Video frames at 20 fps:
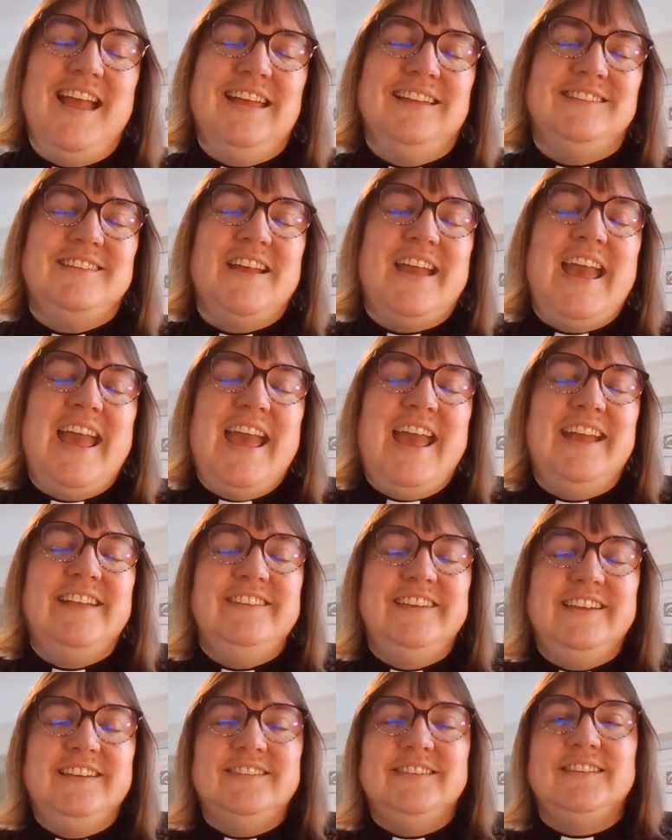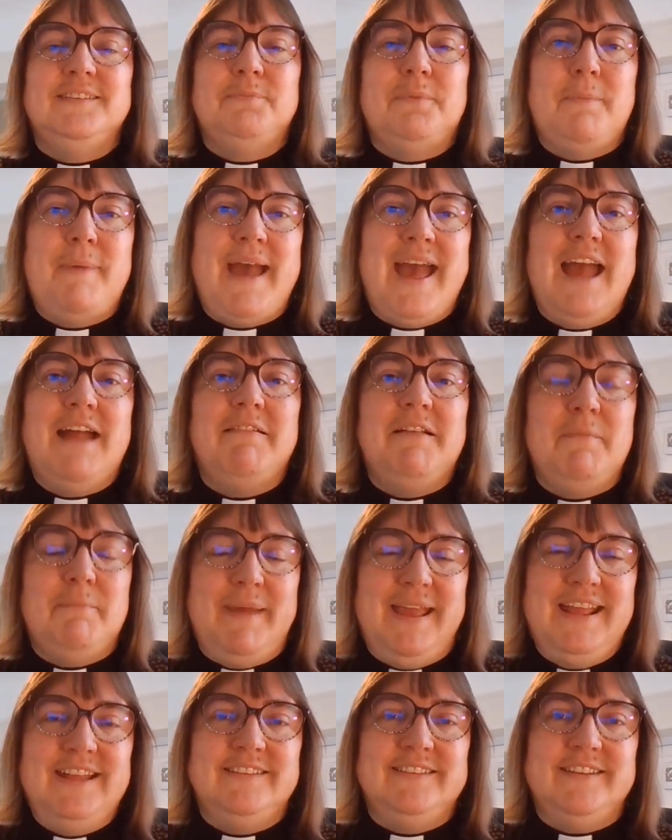So here Jesus is preparing
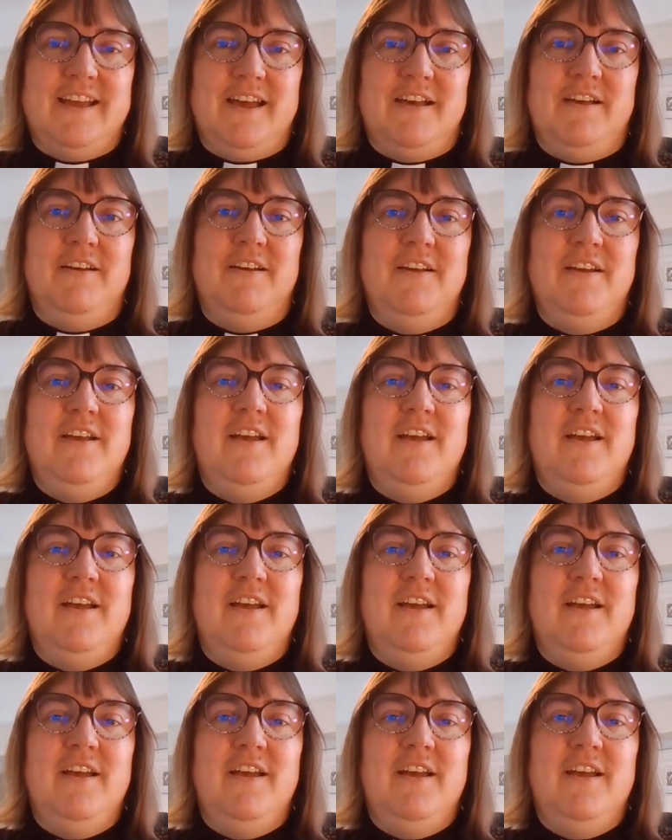Peter